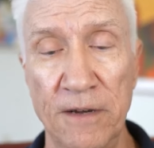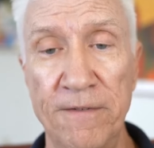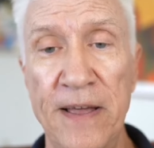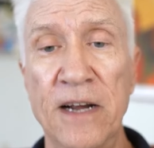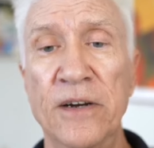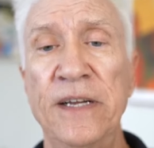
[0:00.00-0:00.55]
of
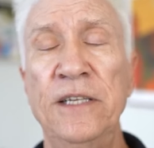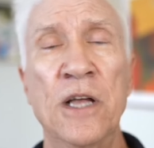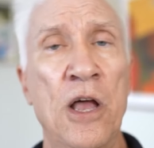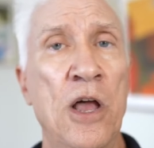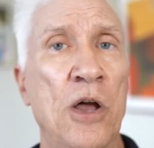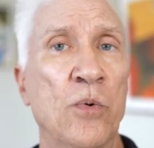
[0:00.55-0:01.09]
Aries,
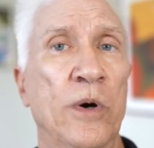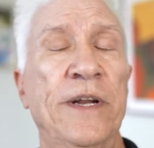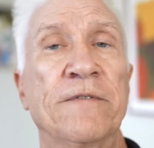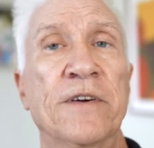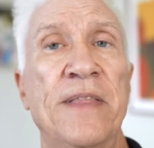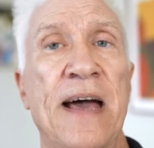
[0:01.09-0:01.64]

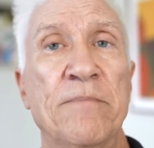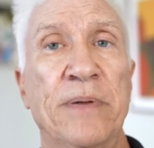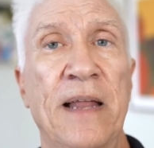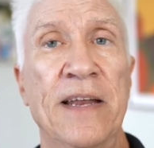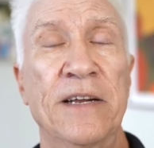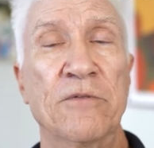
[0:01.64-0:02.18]
whatever that
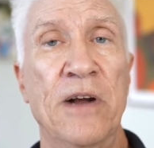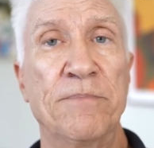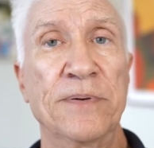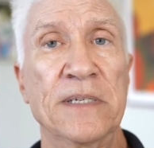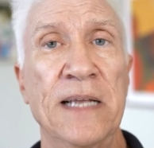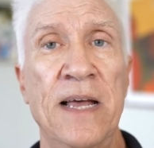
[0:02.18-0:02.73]
planet
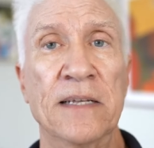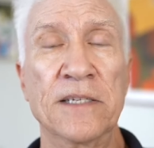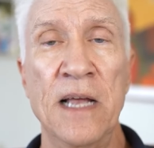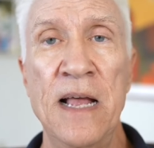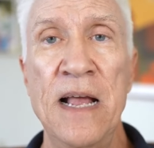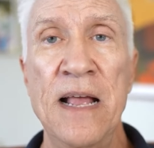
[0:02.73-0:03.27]

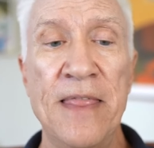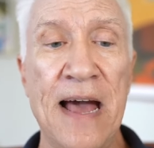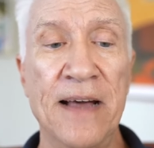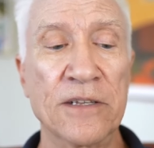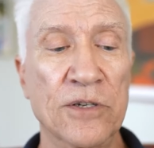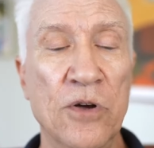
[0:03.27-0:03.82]
represents,
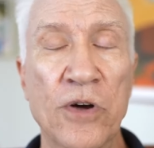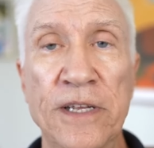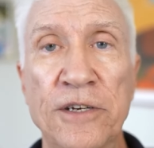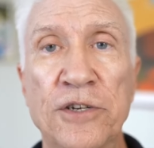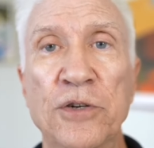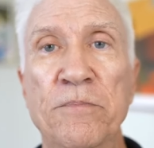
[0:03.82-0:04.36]
that's
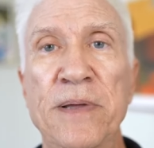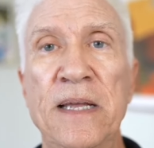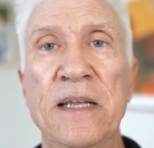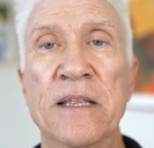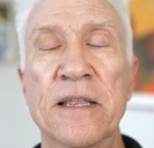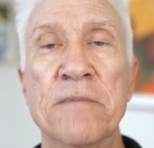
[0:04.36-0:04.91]
going to
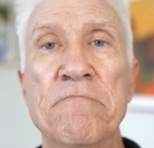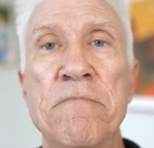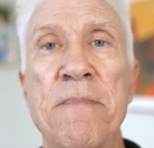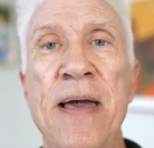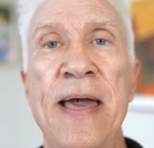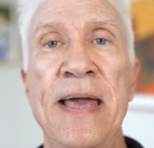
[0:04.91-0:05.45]
be the
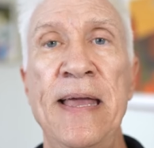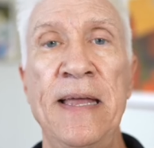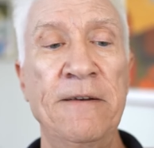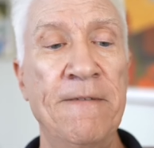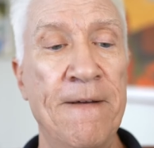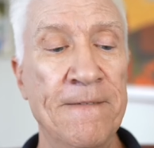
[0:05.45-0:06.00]

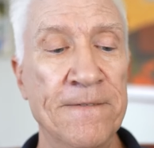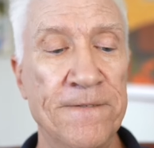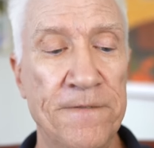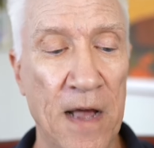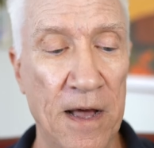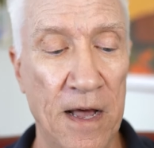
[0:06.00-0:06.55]
main
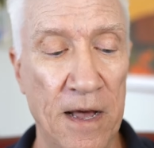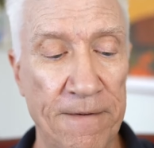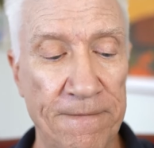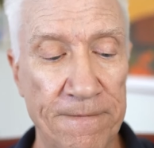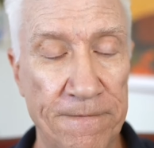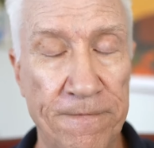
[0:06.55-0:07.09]

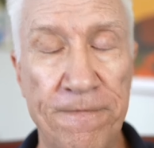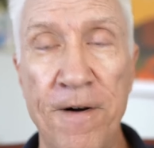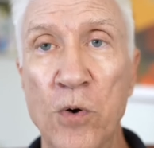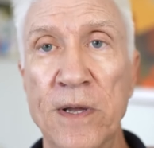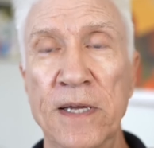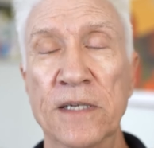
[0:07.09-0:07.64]

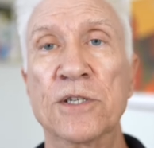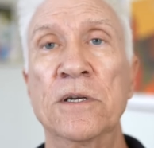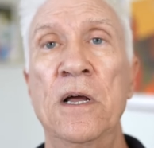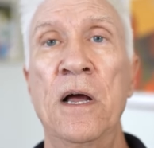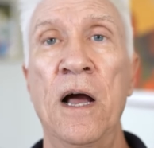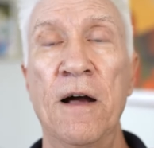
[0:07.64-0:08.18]

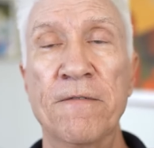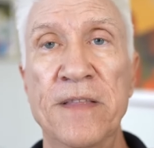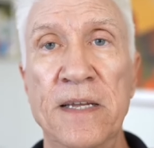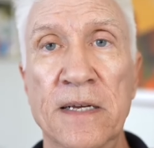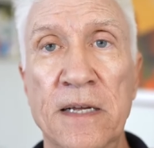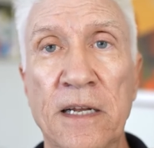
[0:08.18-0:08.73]
focus of
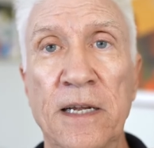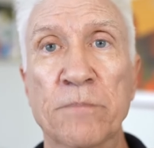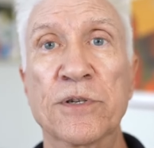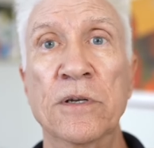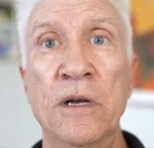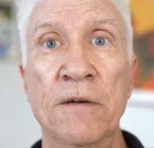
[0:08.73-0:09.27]
the
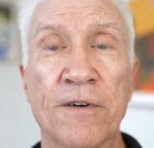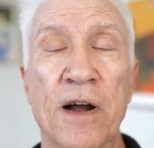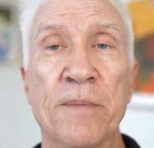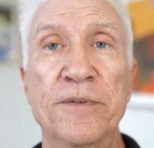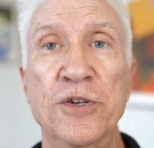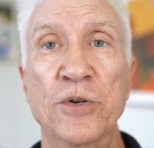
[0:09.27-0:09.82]
eclipse for
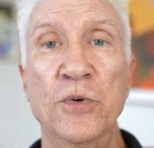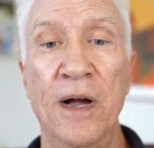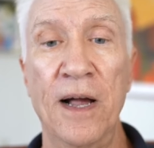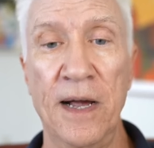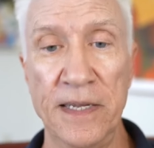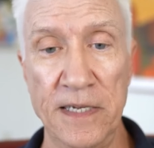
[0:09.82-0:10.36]
up
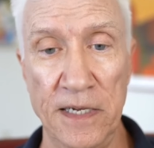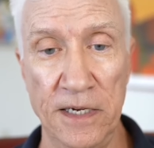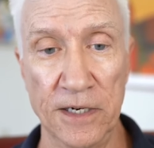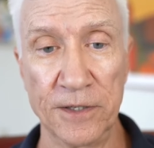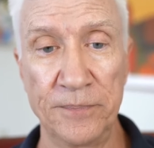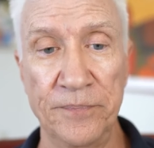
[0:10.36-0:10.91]
to a
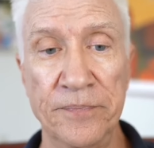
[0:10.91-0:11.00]
year.